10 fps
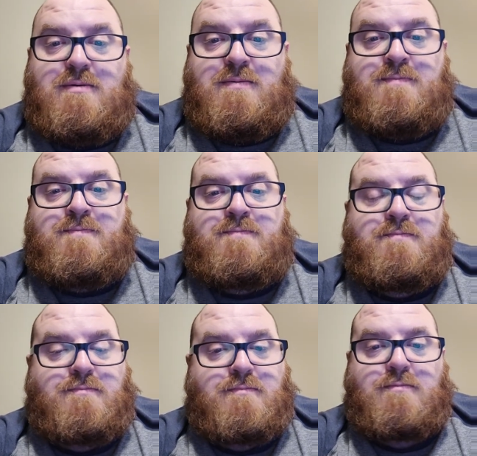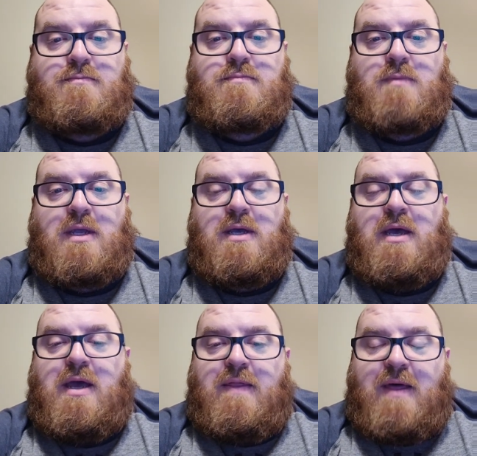that
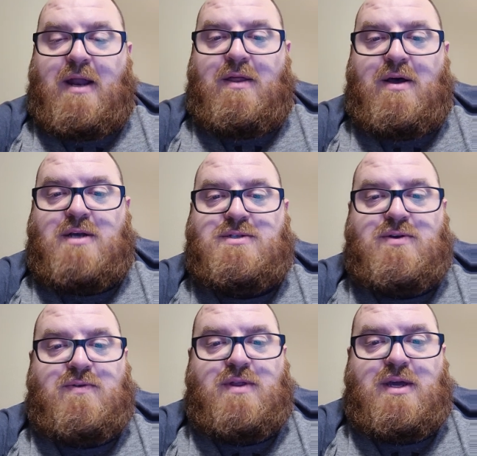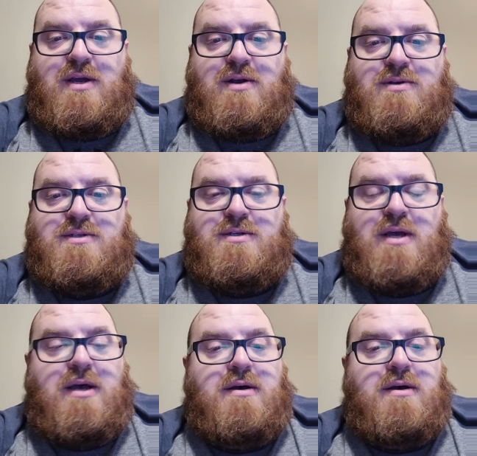I lost over the years.